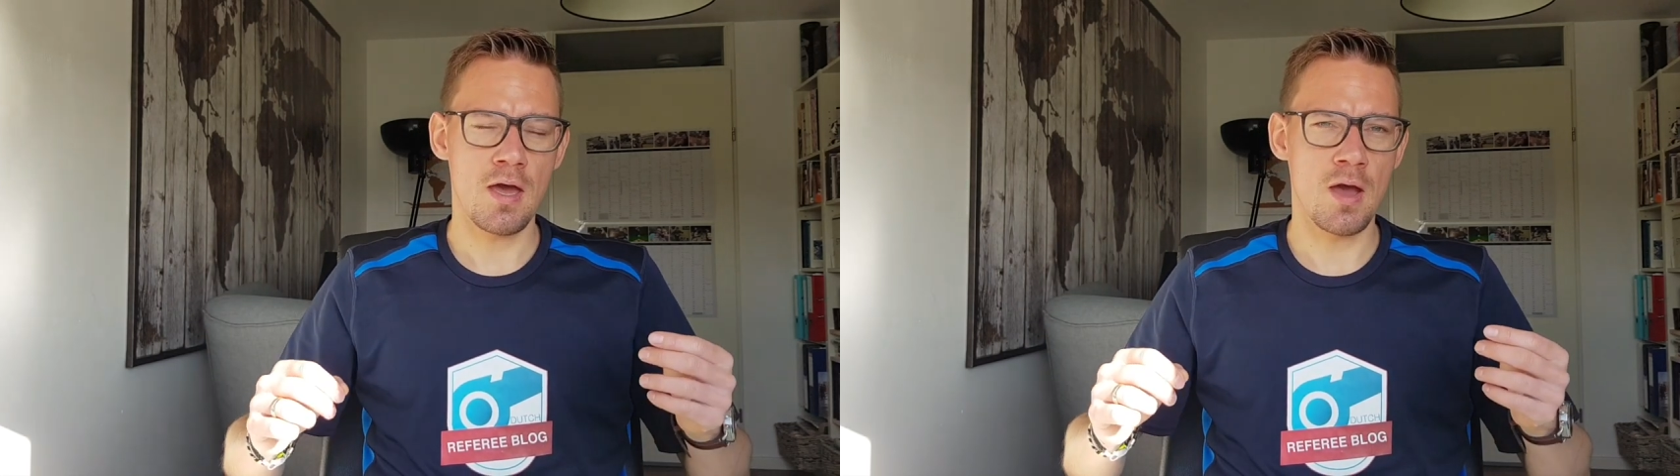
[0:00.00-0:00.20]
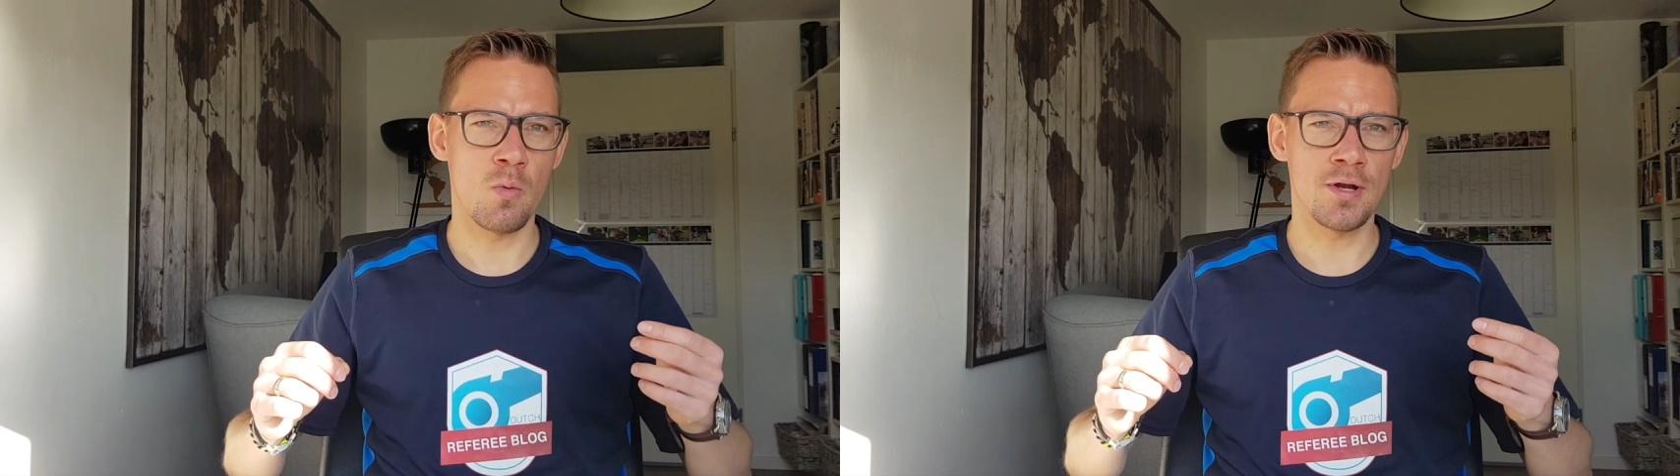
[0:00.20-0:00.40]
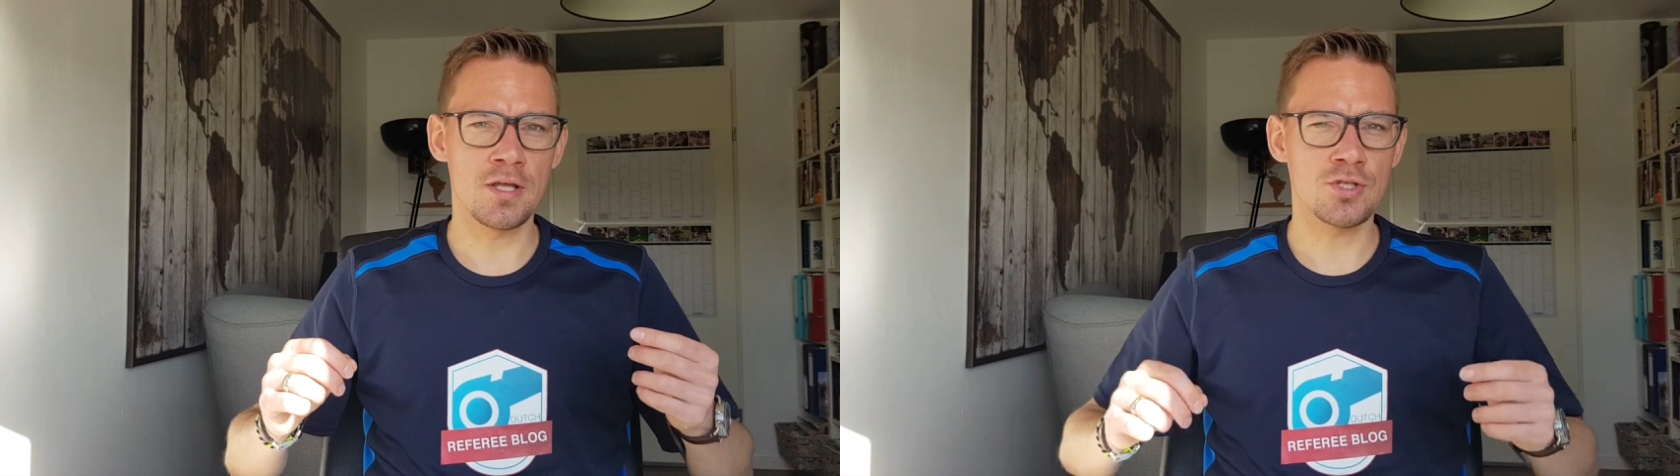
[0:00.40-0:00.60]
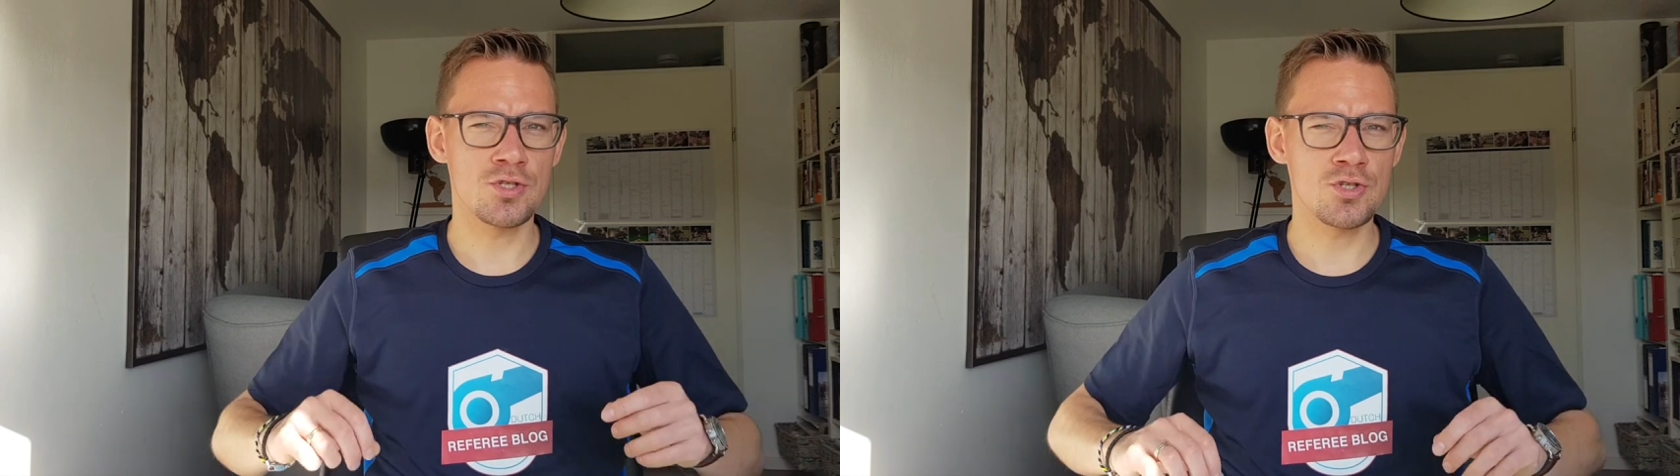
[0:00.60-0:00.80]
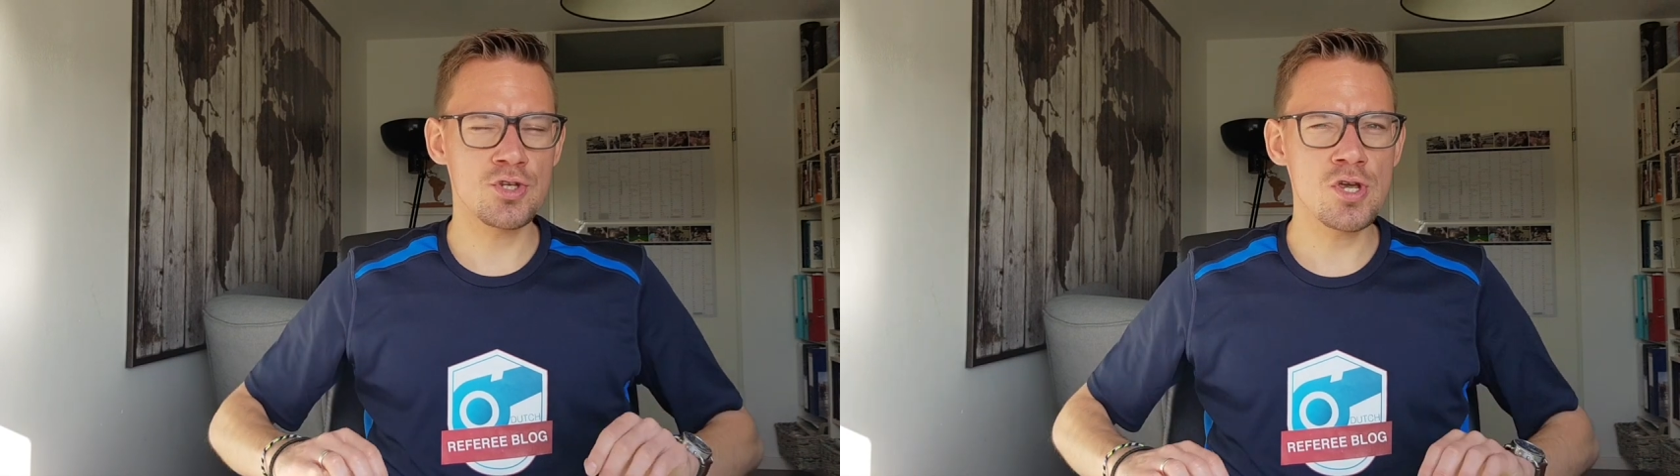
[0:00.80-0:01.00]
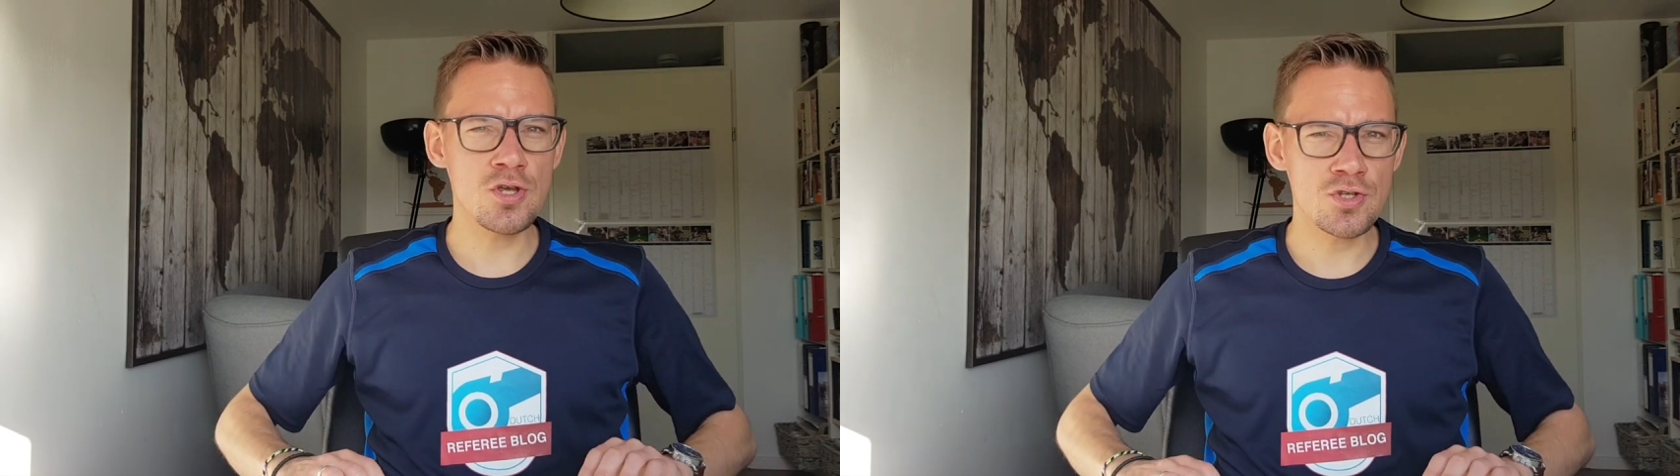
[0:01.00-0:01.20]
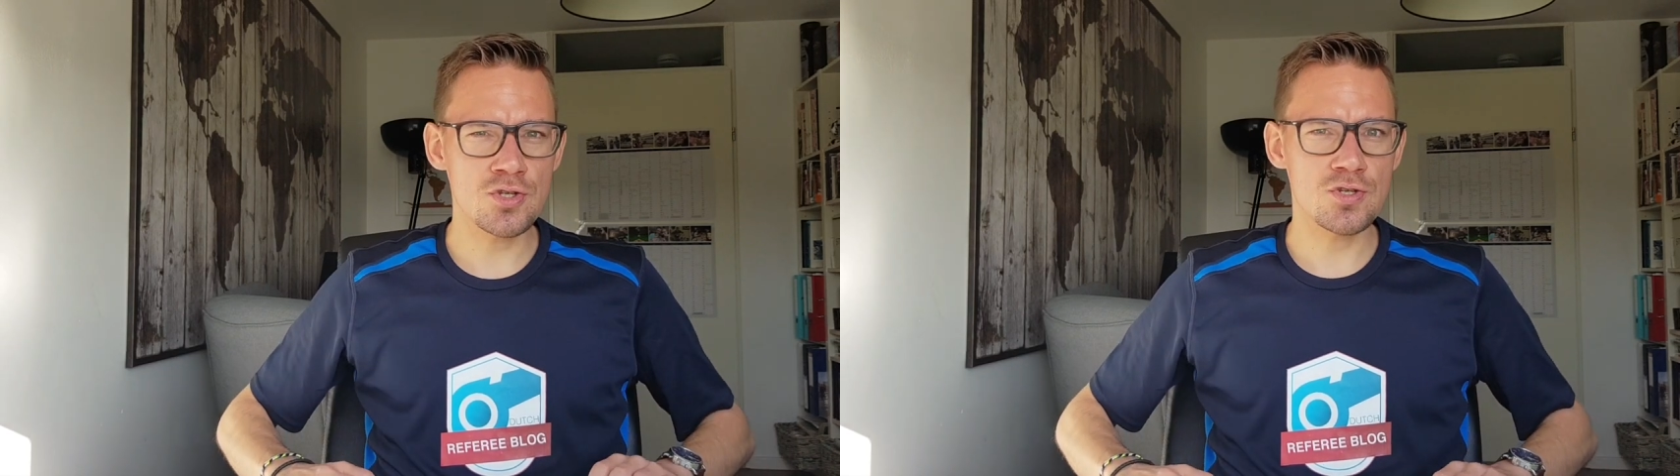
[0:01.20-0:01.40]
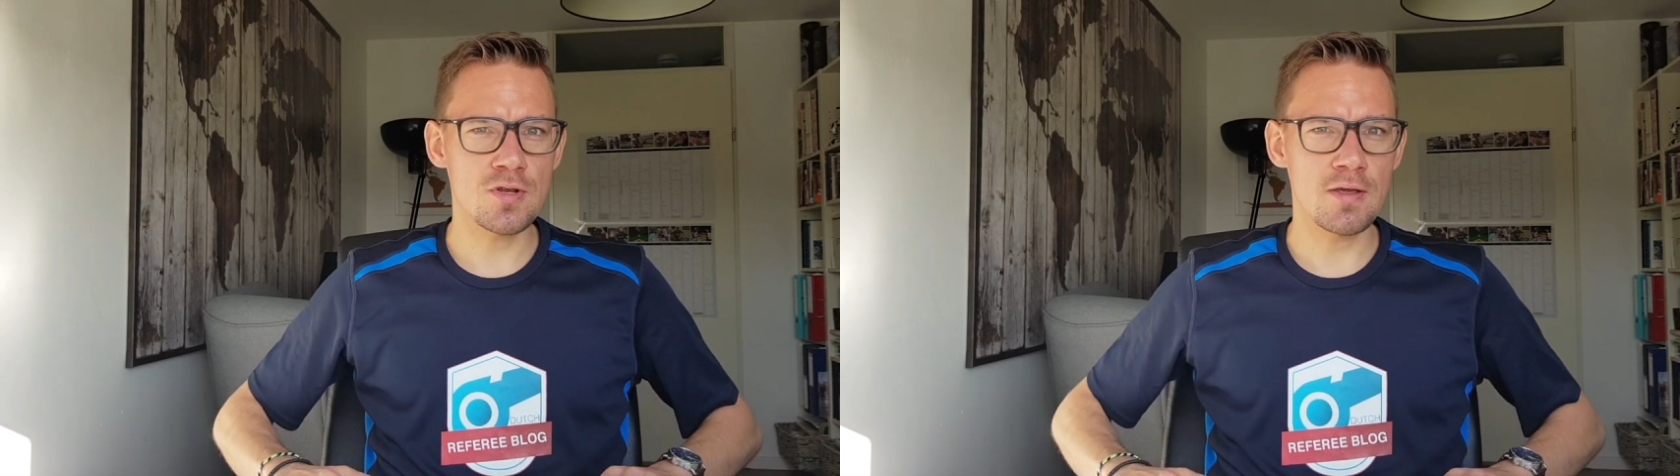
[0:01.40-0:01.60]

and when he's just